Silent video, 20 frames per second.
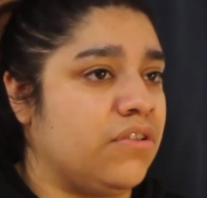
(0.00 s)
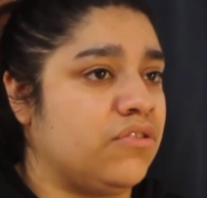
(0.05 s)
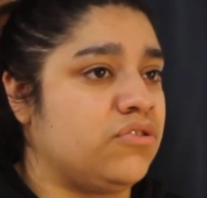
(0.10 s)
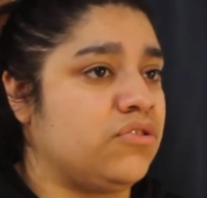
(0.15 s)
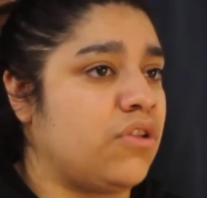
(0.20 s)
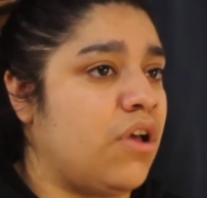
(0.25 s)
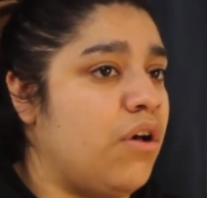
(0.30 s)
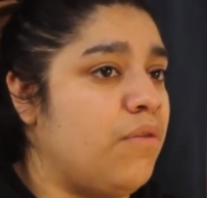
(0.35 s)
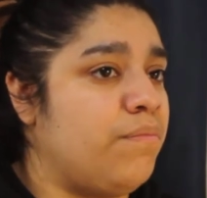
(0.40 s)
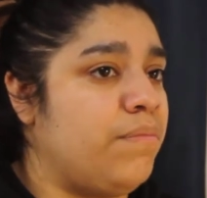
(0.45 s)

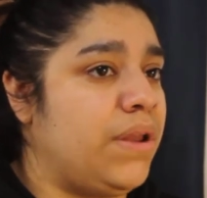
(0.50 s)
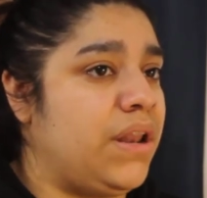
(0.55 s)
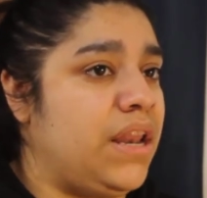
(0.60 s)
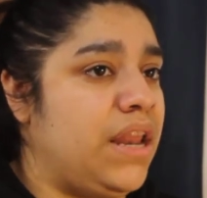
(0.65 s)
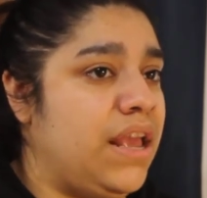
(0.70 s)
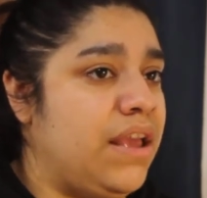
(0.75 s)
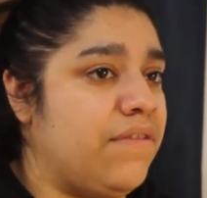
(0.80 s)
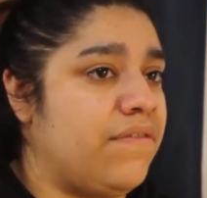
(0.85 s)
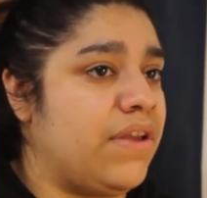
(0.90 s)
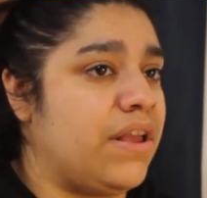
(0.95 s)
Stop
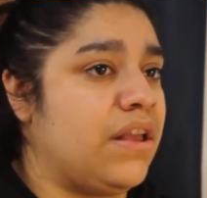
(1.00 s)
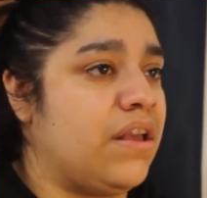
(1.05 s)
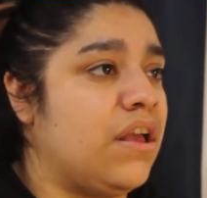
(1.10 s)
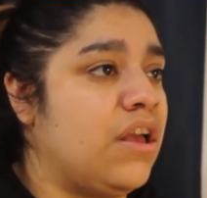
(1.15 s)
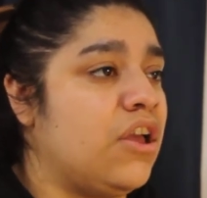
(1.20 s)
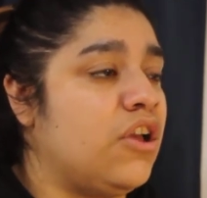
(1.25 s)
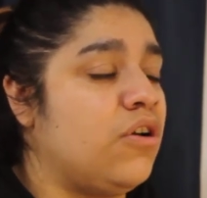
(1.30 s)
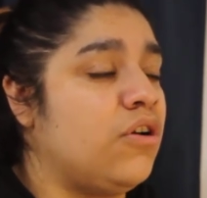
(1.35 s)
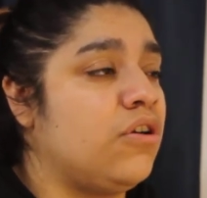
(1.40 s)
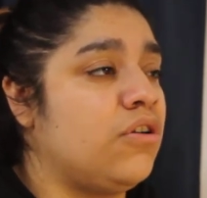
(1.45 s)
believing
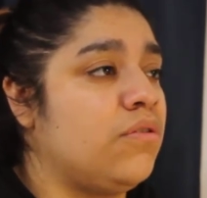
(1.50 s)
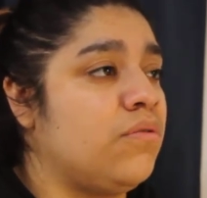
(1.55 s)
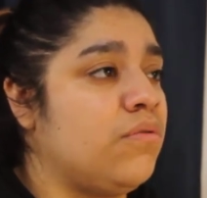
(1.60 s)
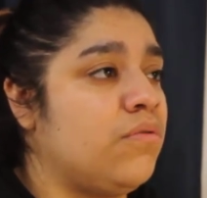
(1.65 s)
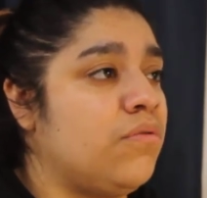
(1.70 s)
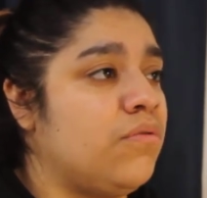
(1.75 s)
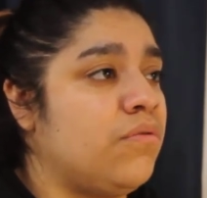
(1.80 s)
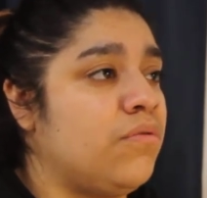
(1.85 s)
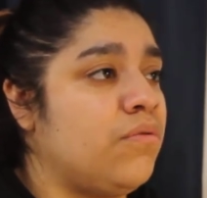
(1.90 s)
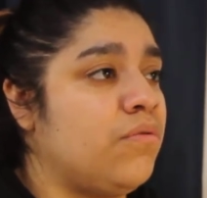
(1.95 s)

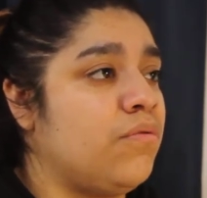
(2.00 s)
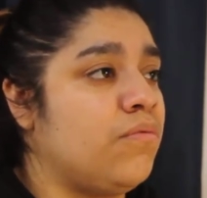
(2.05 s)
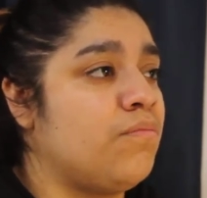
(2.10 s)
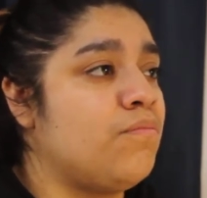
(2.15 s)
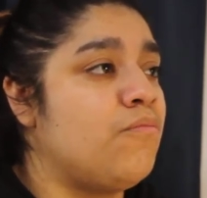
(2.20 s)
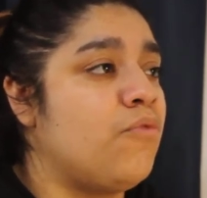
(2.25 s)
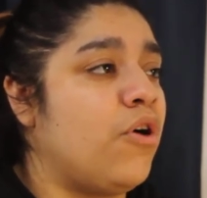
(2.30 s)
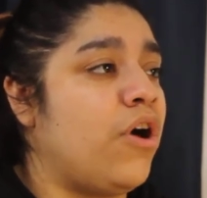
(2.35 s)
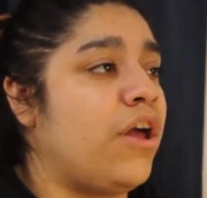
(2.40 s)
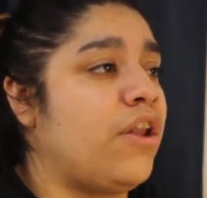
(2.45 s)

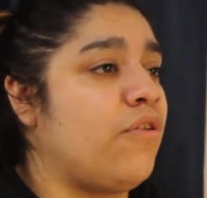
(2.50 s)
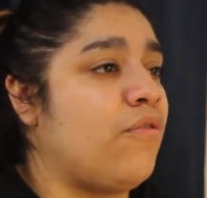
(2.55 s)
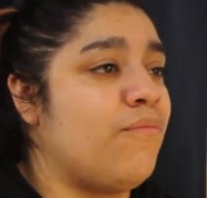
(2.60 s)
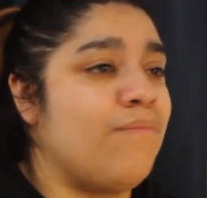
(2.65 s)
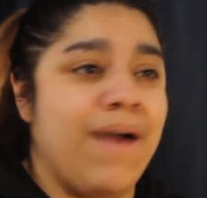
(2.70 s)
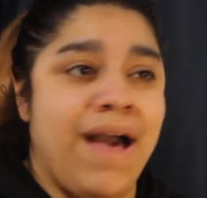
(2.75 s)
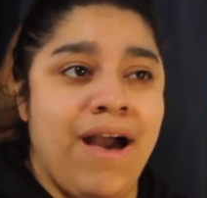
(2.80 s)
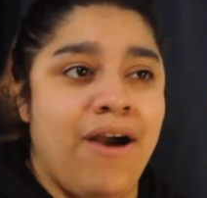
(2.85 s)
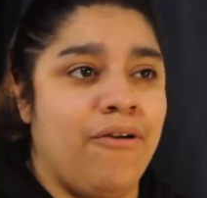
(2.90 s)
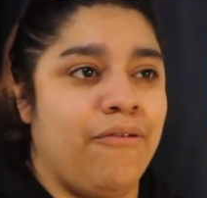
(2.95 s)
word of
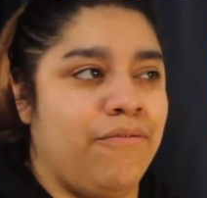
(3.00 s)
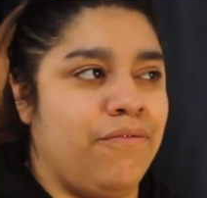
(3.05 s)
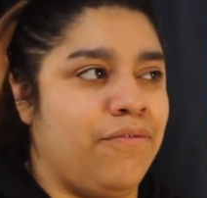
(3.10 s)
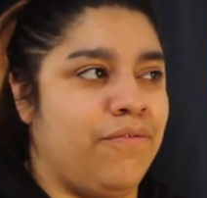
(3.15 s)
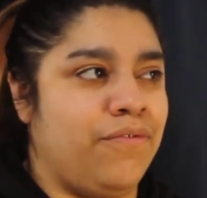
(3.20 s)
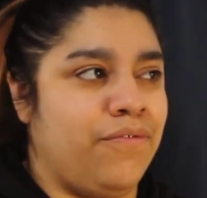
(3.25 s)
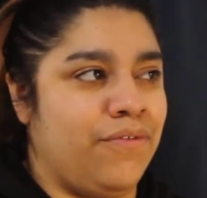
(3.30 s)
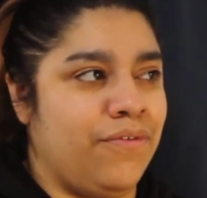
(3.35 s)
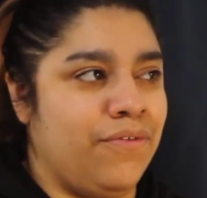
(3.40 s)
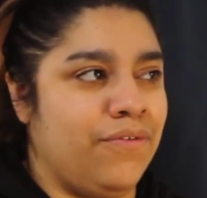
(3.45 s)

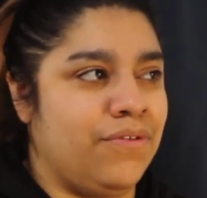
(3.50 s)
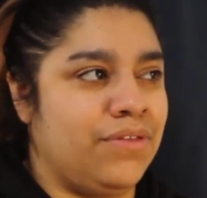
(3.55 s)
mouth